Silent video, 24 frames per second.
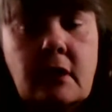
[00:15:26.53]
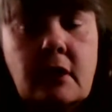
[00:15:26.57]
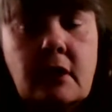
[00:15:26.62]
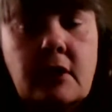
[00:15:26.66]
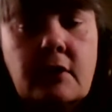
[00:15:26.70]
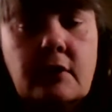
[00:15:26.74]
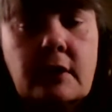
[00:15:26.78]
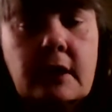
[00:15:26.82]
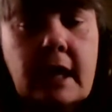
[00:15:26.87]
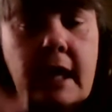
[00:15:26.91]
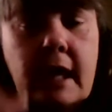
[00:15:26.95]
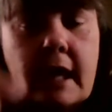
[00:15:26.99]
are
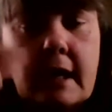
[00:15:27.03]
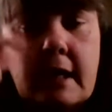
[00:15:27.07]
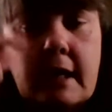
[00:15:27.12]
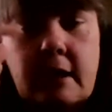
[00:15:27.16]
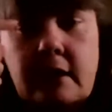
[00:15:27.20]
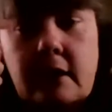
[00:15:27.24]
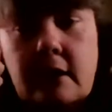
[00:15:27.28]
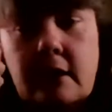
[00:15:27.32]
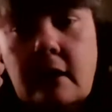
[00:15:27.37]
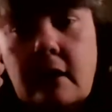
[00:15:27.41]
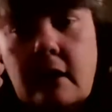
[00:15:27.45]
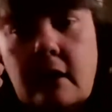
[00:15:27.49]
you in
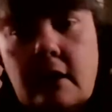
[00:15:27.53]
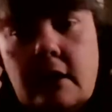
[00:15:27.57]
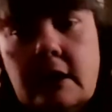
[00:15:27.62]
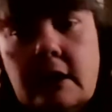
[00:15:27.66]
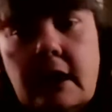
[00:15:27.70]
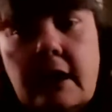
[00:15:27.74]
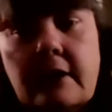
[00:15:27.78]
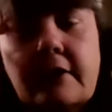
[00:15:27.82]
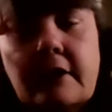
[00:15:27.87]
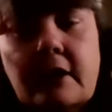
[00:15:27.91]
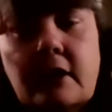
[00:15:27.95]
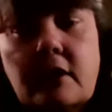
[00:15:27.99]
Canada,
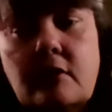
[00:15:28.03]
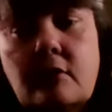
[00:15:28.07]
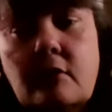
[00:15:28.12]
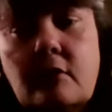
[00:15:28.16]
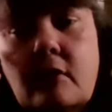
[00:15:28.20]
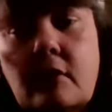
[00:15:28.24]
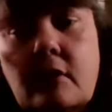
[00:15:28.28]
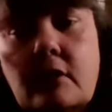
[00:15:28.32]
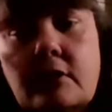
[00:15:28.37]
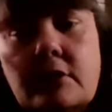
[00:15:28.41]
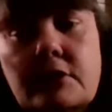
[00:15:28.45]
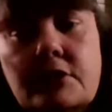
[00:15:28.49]
Colin? I think you
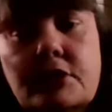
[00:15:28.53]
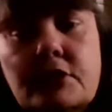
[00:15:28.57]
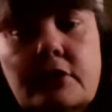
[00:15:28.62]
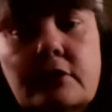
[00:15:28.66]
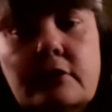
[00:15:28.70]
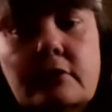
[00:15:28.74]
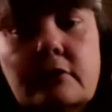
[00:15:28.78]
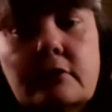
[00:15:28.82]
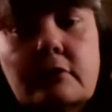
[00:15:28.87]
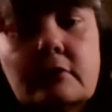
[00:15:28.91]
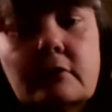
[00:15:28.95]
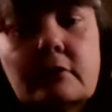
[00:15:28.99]
are, aren't
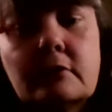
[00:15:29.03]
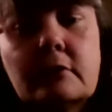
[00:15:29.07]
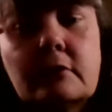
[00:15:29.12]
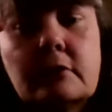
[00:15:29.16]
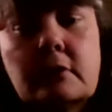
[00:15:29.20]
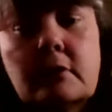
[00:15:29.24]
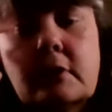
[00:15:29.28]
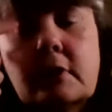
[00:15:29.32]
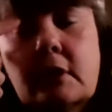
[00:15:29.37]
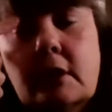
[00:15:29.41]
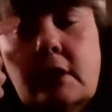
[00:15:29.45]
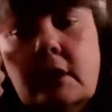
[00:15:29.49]
you?
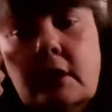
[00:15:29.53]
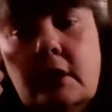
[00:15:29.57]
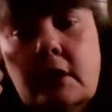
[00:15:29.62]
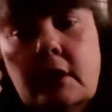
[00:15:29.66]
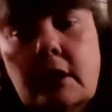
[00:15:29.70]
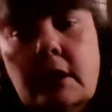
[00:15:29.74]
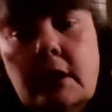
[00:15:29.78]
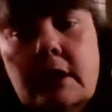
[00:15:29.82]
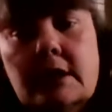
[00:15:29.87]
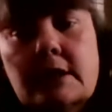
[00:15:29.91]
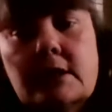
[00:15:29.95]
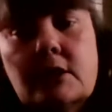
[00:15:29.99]

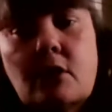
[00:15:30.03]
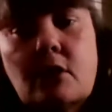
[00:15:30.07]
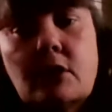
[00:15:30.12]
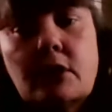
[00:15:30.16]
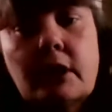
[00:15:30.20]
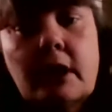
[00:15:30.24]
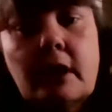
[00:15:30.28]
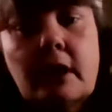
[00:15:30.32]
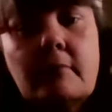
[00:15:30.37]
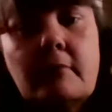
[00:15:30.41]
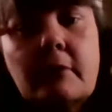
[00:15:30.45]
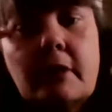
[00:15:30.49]
And it's hard
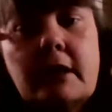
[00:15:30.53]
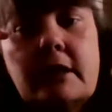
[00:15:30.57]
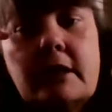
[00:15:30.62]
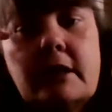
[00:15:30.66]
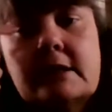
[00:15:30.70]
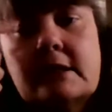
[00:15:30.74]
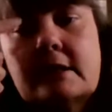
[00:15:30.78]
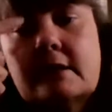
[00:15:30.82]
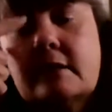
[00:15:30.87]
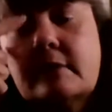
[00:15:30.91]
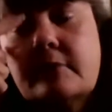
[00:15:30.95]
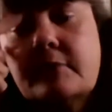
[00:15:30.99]
to get
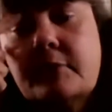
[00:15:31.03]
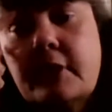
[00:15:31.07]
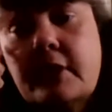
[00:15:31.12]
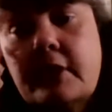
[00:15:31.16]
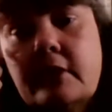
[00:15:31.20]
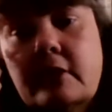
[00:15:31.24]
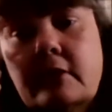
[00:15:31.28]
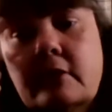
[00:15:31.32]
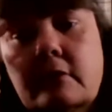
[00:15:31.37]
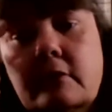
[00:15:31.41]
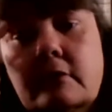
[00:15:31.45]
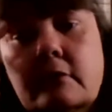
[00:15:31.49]
medicine up
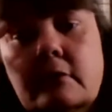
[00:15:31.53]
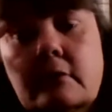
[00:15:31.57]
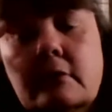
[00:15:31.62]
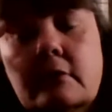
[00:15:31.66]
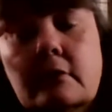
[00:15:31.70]
there.